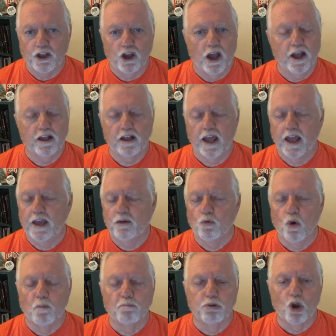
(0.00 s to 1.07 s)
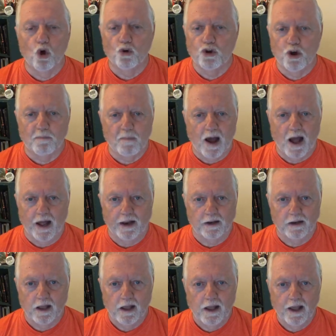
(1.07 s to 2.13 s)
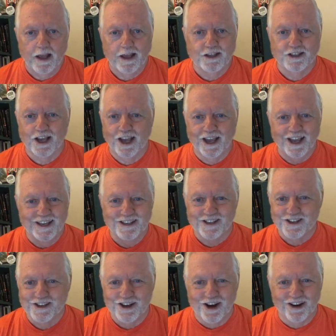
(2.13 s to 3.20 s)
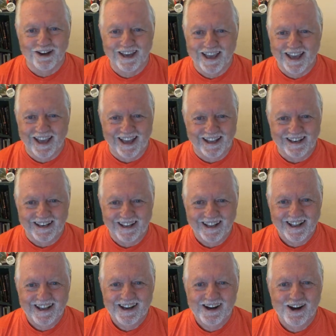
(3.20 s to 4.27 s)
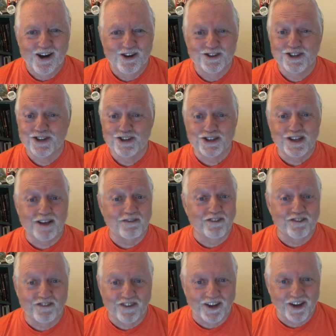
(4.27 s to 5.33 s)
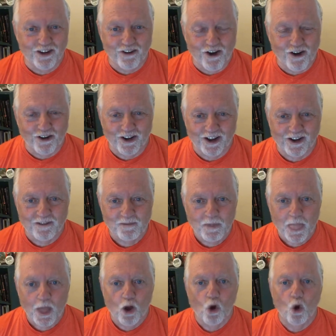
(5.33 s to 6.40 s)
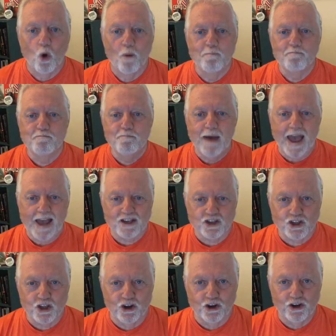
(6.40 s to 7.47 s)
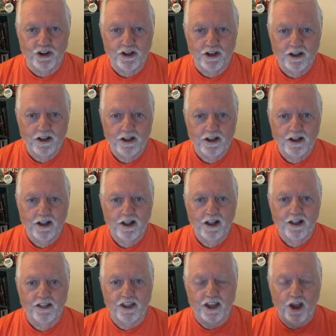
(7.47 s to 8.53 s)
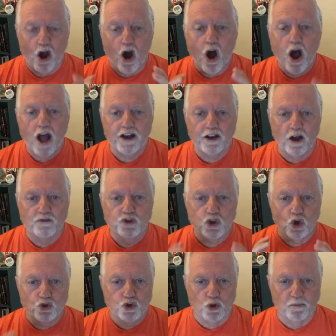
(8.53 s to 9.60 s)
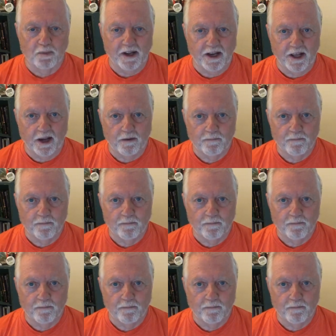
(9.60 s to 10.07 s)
he will blow your mind. He's a young kid who's a seven-figure earner who mastered the art of social media.